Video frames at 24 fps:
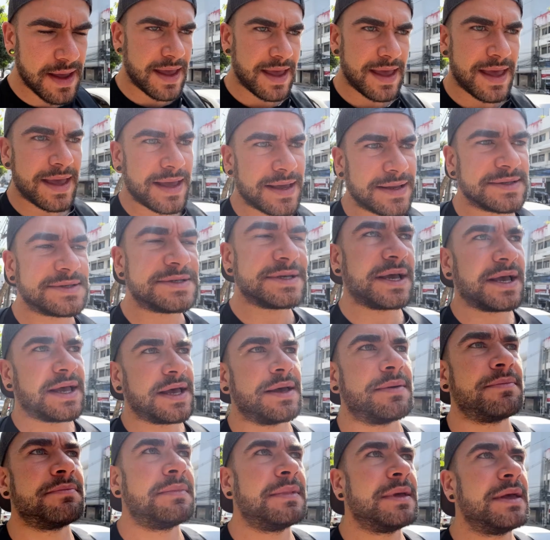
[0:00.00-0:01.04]
And
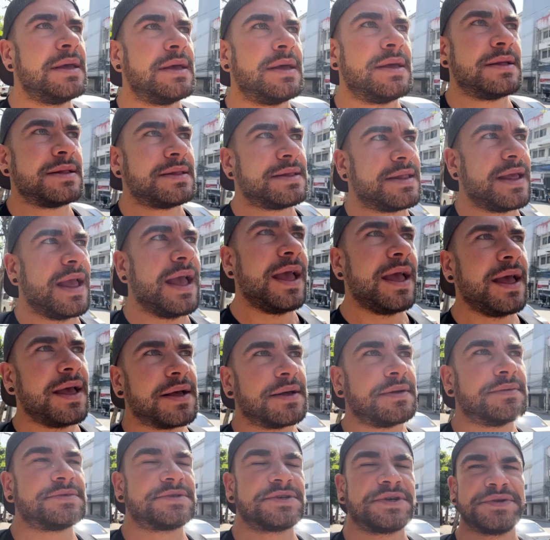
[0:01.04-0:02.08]
yeah,
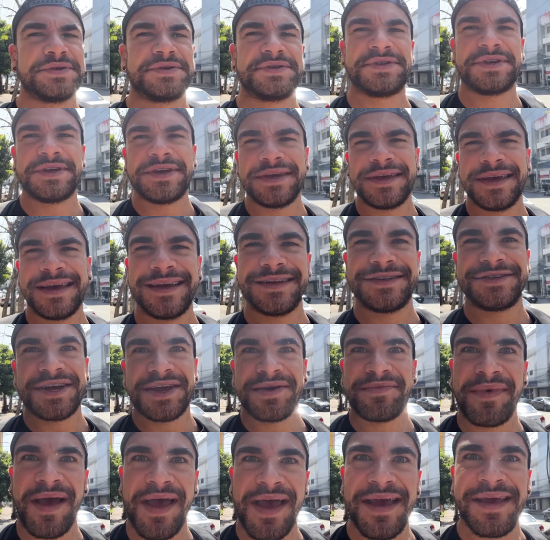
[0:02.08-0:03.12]
let's go see
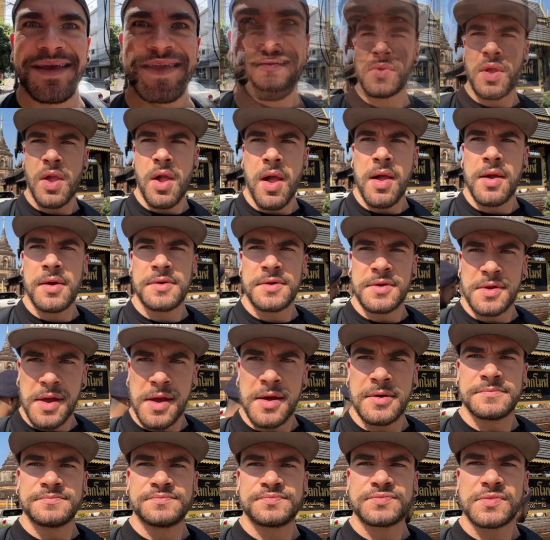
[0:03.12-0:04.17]
Chiang Mai.
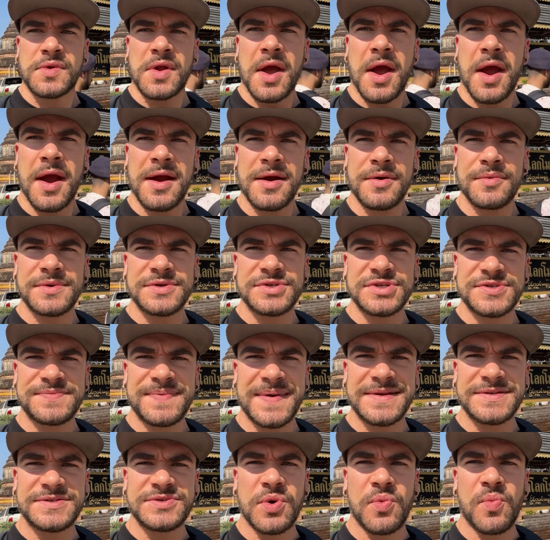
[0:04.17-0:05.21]
All right, we just made
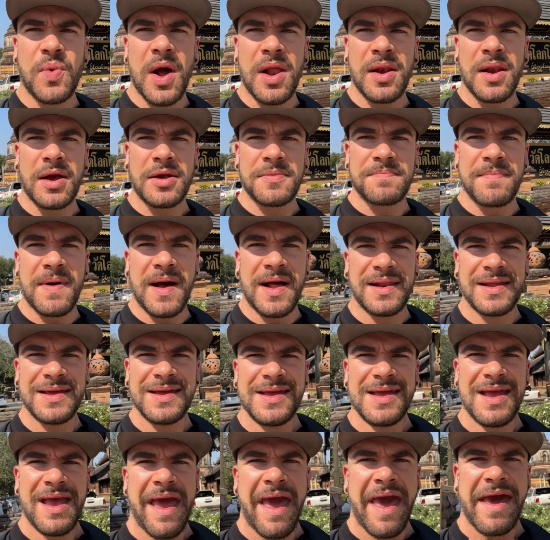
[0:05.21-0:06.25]
it to Wat Lak Mali,
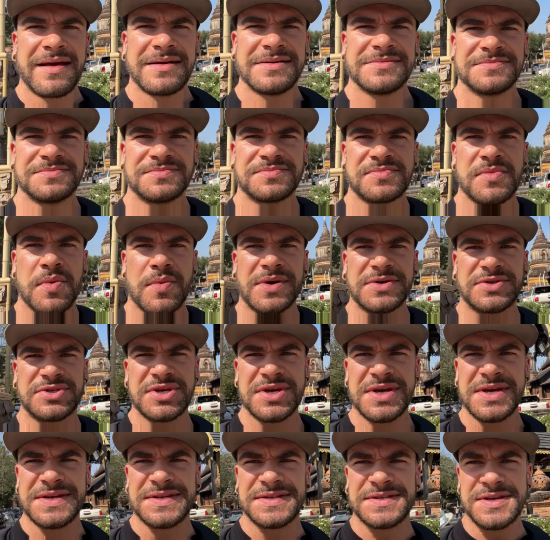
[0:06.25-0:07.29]
which
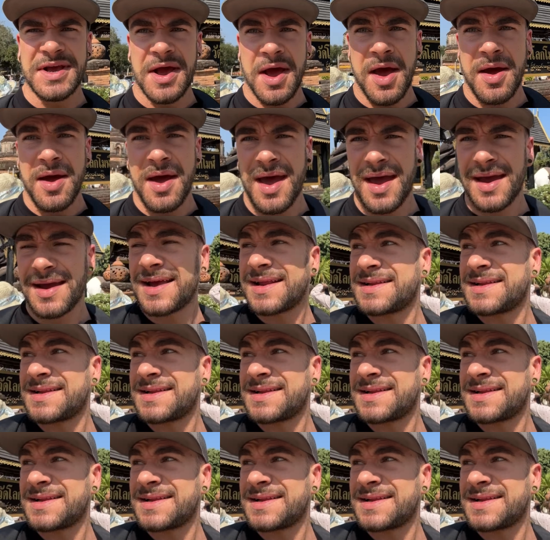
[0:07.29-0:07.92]
is, I gotta